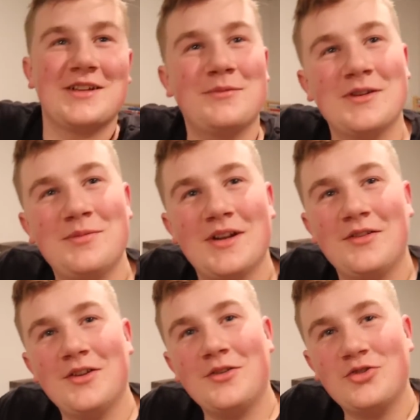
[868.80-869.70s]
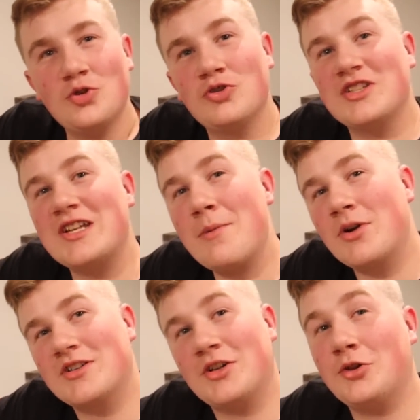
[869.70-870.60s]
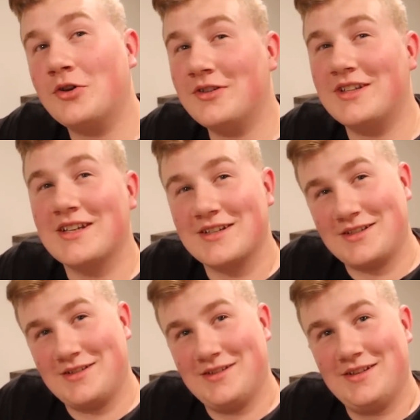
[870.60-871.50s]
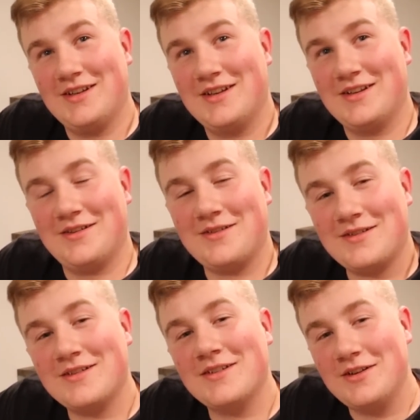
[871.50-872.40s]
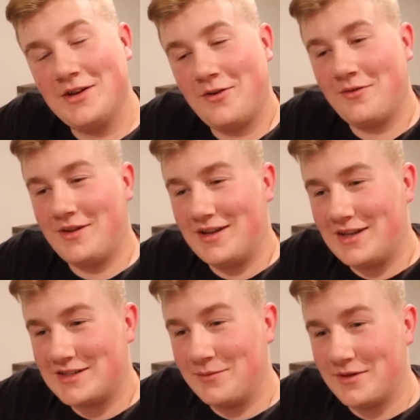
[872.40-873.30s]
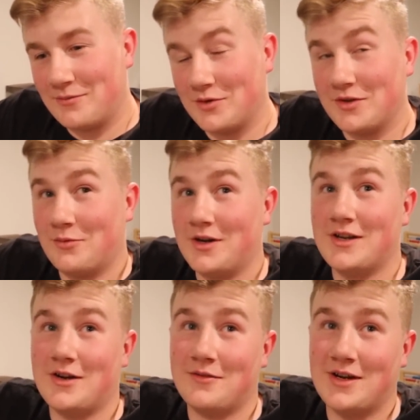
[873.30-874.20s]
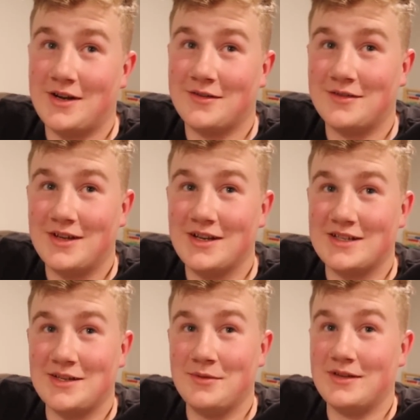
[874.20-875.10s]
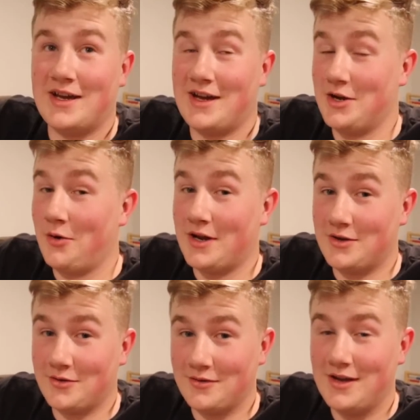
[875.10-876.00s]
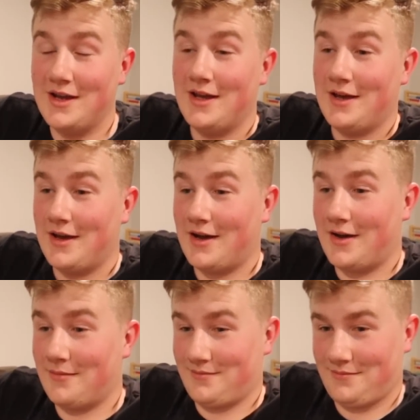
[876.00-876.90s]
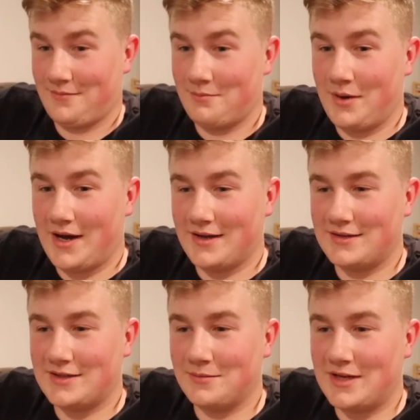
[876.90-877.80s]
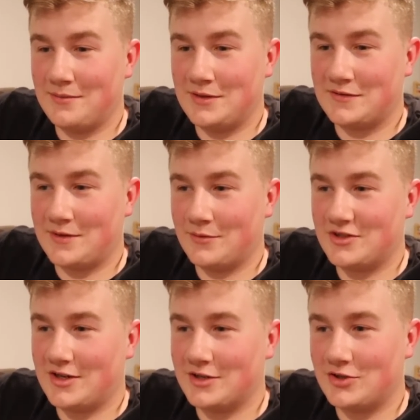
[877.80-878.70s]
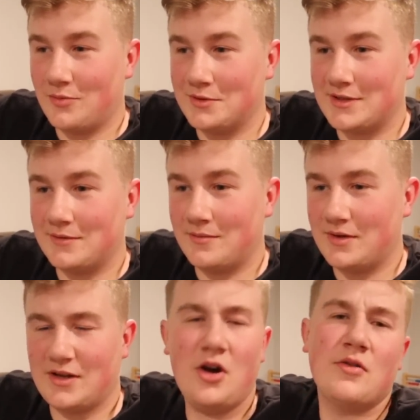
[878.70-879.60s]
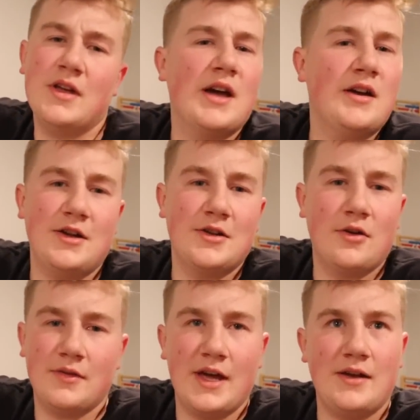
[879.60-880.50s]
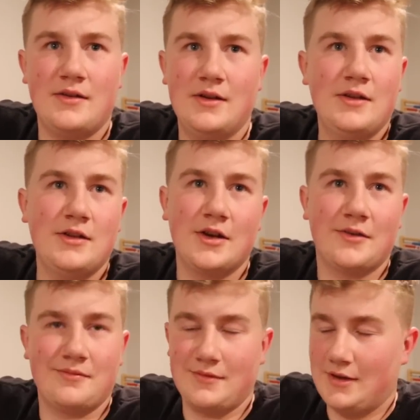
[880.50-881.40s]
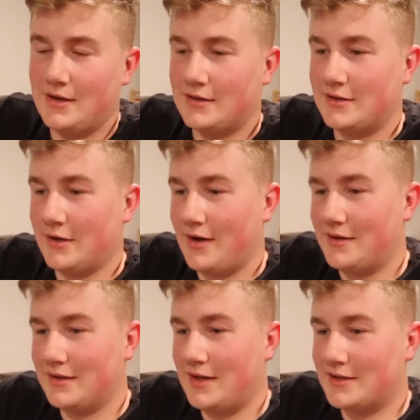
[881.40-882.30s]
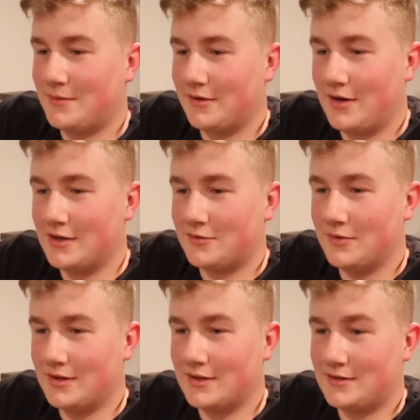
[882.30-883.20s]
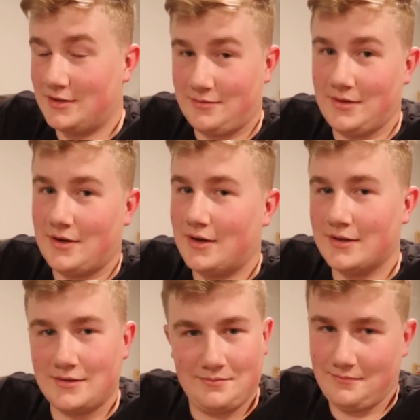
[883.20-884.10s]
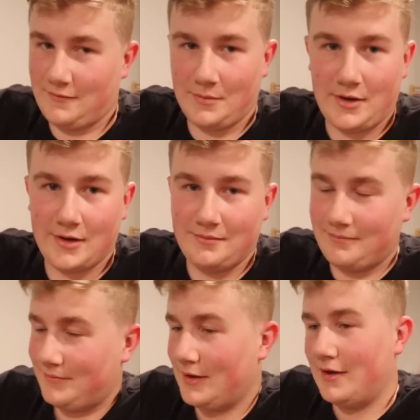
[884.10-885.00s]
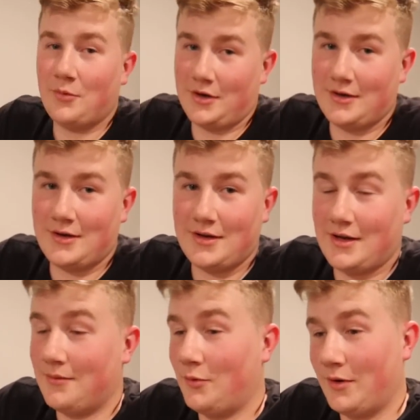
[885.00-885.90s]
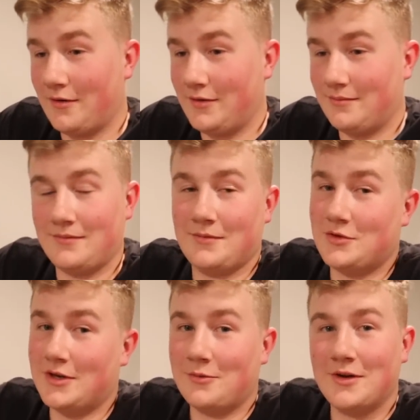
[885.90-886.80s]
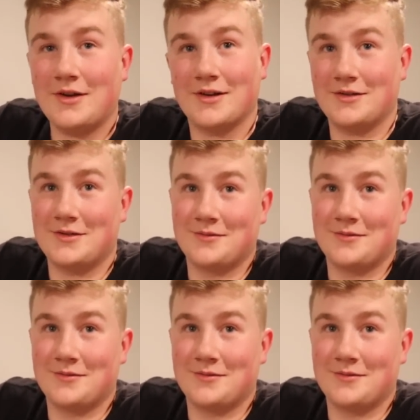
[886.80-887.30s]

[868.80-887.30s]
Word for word: Sometimes being a little too stubborn to learn things. Oh. You know, and that's something I'm really working on right now. And that's something that I know I do. Um, but sometimes if someone's trying to show me something, I'll be like, oh yeah, I already know that. You know, so mm-hmm. I think that's my greatest weakness, just being honest from the heart. I'm working on it. I am aware of it. I'm All trying right. to work on it.